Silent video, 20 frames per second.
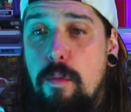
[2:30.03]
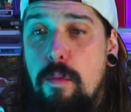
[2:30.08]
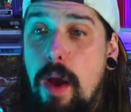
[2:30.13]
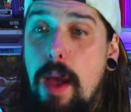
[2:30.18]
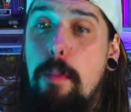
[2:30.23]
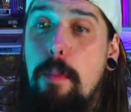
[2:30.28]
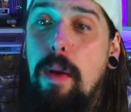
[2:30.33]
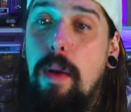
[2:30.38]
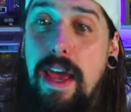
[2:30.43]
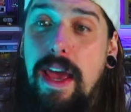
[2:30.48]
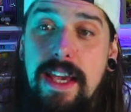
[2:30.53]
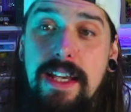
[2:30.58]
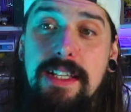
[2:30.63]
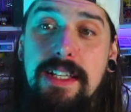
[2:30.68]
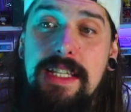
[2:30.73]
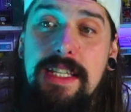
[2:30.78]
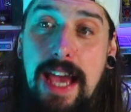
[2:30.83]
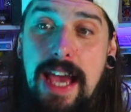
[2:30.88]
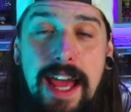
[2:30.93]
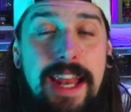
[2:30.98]
players
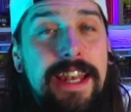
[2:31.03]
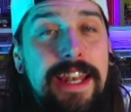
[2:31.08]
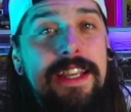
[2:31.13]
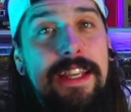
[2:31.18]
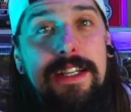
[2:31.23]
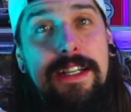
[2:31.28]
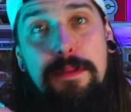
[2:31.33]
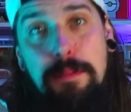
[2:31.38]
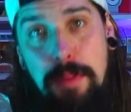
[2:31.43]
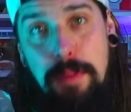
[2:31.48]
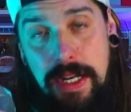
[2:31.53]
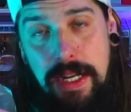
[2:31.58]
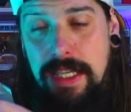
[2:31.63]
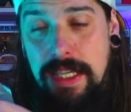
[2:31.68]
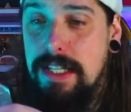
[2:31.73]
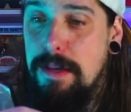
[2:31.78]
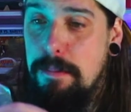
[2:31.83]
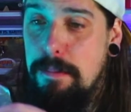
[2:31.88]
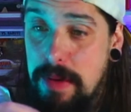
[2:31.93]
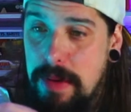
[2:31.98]
can
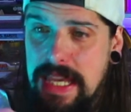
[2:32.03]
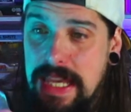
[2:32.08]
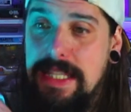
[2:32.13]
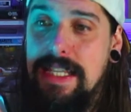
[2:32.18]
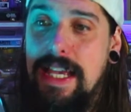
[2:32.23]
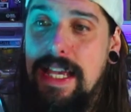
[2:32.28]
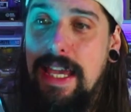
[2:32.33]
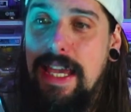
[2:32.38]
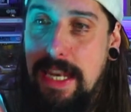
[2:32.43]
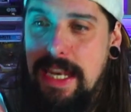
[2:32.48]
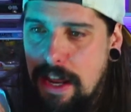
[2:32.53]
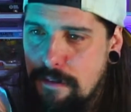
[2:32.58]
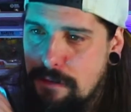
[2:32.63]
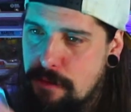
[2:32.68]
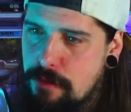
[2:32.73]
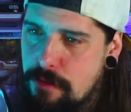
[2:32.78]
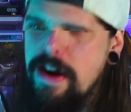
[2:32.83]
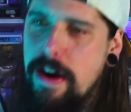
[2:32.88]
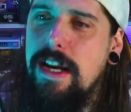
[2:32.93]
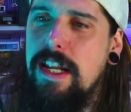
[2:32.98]
compete in a
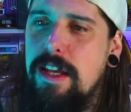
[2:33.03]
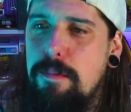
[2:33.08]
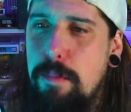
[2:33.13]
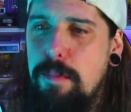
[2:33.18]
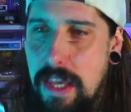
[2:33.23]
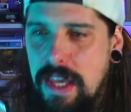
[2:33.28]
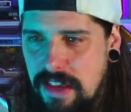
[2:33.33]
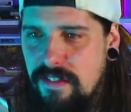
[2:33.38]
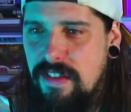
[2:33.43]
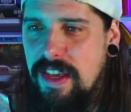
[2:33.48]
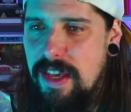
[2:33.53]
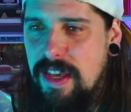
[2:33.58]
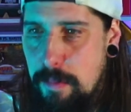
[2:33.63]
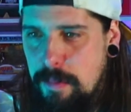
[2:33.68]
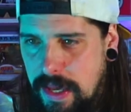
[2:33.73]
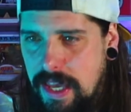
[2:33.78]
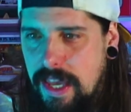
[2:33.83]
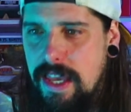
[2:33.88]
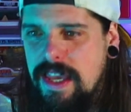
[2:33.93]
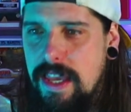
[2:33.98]
friendly
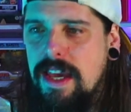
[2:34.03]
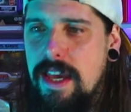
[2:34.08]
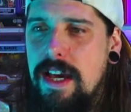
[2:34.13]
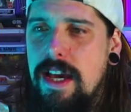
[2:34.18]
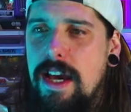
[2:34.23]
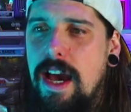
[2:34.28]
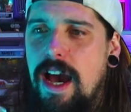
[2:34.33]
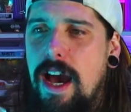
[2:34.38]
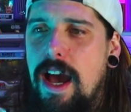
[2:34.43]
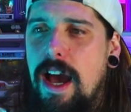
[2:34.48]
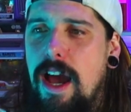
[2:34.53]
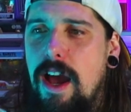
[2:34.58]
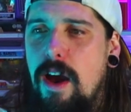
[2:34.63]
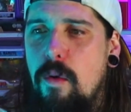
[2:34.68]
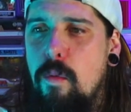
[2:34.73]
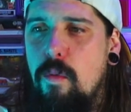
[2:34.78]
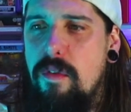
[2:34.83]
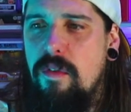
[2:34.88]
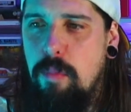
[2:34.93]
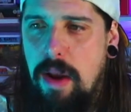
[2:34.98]
PvP
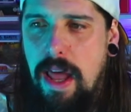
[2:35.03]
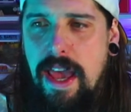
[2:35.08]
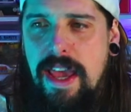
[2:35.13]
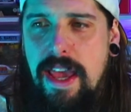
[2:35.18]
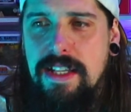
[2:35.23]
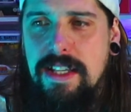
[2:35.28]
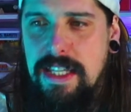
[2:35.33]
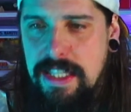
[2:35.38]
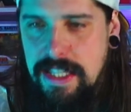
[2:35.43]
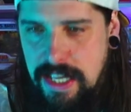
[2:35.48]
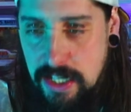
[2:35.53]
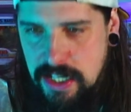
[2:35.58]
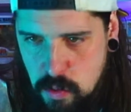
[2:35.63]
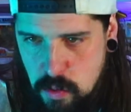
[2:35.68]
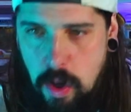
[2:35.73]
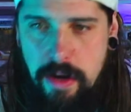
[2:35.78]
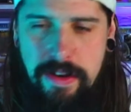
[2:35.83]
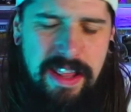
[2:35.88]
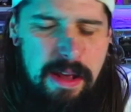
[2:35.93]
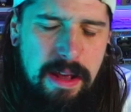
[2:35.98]
with players in their
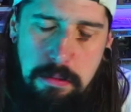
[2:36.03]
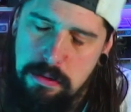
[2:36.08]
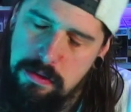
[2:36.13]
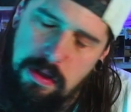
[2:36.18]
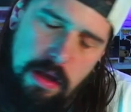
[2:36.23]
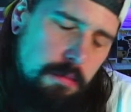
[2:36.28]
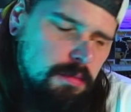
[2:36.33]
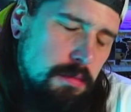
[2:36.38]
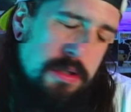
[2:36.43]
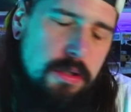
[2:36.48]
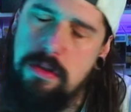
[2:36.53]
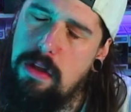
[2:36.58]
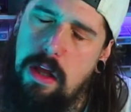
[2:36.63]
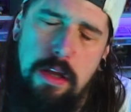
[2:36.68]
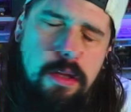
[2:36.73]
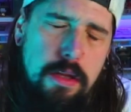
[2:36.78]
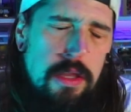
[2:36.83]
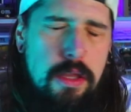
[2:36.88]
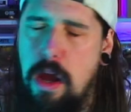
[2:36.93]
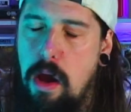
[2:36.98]
squad. I was just
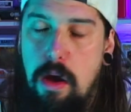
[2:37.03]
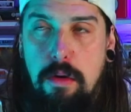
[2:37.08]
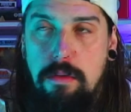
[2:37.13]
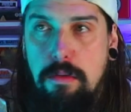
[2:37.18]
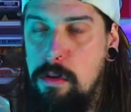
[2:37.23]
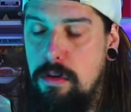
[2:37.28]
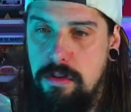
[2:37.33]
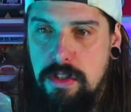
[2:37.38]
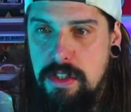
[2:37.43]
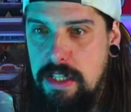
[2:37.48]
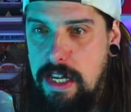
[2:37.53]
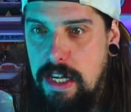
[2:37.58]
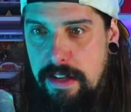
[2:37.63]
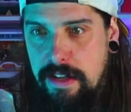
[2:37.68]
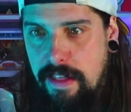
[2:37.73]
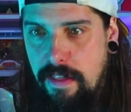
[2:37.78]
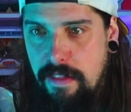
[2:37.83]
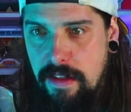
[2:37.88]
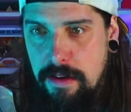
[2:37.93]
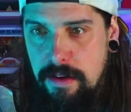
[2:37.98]
like not understanding
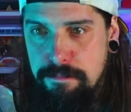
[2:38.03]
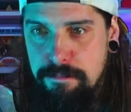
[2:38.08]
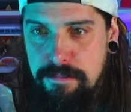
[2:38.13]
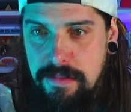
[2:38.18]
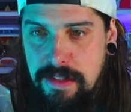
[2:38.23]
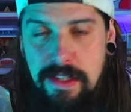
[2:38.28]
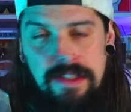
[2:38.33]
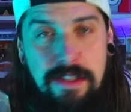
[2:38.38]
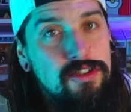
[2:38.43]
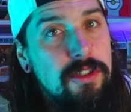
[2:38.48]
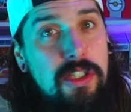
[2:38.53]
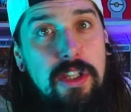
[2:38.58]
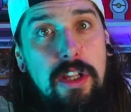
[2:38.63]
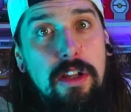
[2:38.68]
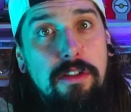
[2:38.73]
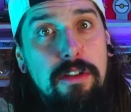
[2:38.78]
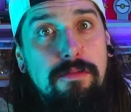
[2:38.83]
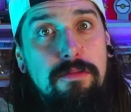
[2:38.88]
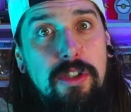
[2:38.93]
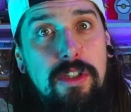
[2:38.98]
that then. It's
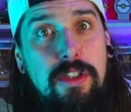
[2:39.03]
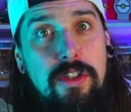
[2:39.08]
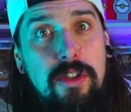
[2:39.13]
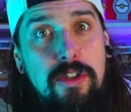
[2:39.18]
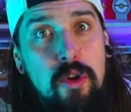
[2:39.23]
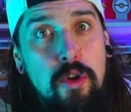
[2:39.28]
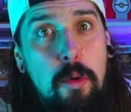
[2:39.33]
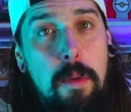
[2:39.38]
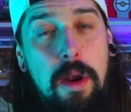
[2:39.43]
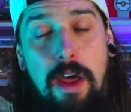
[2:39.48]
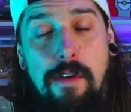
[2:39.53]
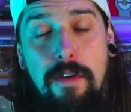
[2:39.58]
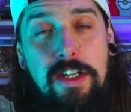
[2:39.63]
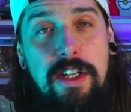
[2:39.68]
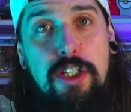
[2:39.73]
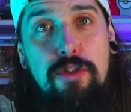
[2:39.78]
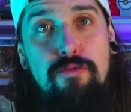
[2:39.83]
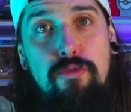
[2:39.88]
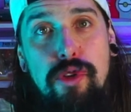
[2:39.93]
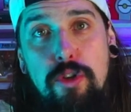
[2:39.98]
not normal. I've
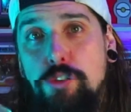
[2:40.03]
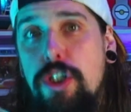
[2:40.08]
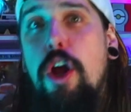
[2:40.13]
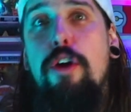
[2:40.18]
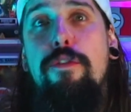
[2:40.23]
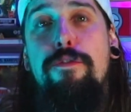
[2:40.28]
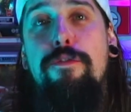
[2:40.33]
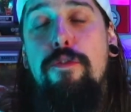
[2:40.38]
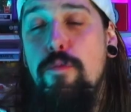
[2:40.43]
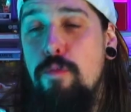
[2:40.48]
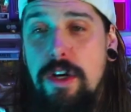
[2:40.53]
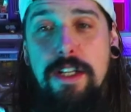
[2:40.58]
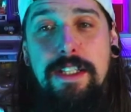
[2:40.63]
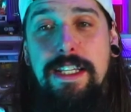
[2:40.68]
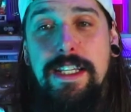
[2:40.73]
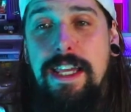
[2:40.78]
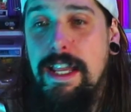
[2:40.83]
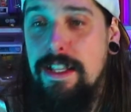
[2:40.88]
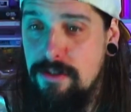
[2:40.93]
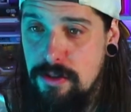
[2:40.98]
literally rushed home from work to
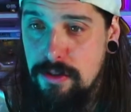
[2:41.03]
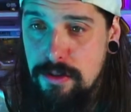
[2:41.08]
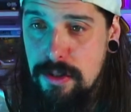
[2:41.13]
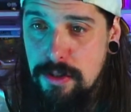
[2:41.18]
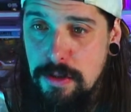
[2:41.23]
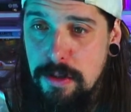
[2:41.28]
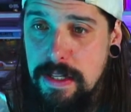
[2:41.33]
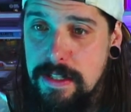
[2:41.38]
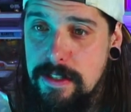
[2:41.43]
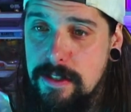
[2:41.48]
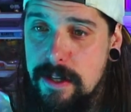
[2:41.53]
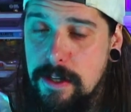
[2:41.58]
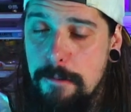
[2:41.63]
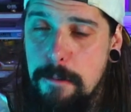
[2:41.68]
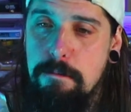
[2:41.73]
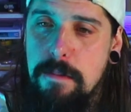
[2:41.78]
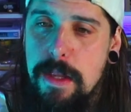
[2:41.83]
get to do this. So,